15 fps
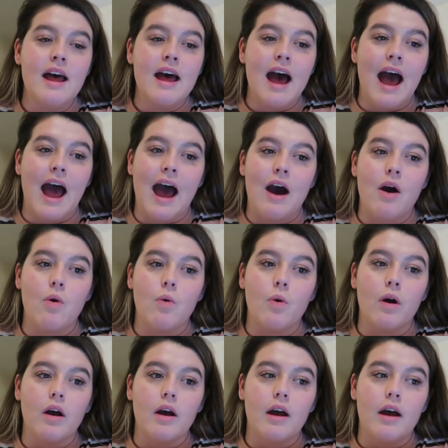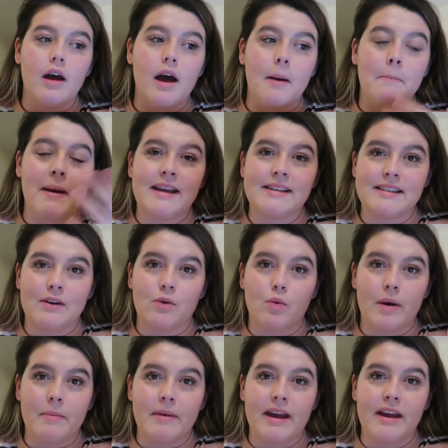how amazing
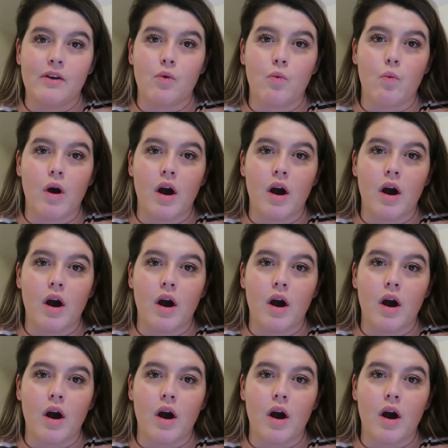women